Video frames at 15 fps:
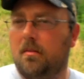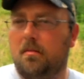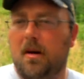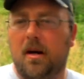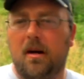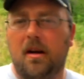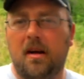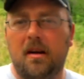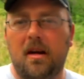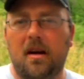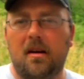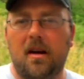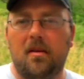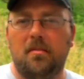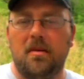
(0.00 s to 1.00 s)
By golly,
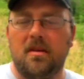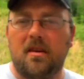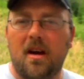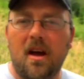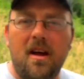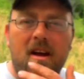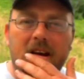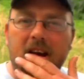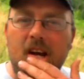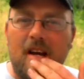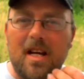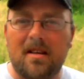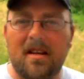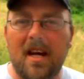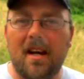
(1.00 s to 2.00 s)
now that I've been carrying
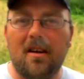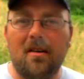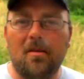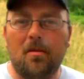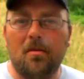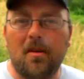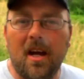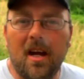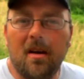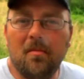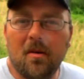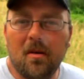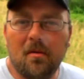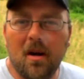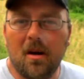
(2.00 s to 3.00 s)
this daggone old
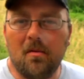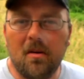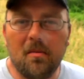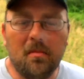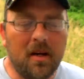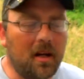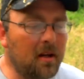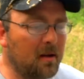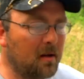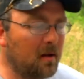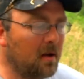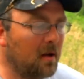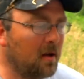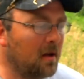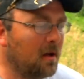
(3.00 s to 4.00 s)
camera around with me.
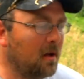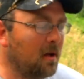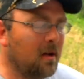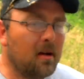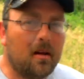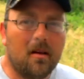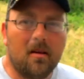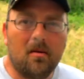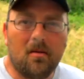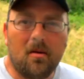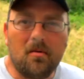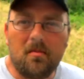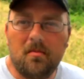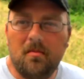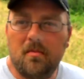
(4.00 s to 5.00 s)
The
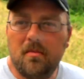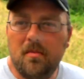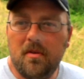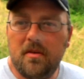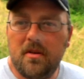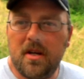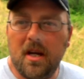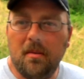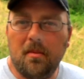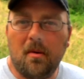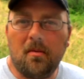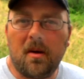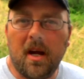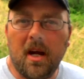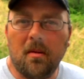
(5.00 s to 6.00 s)
old cheap
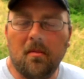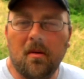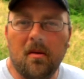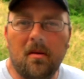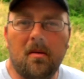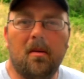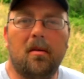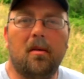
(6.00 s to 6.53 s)
old camera.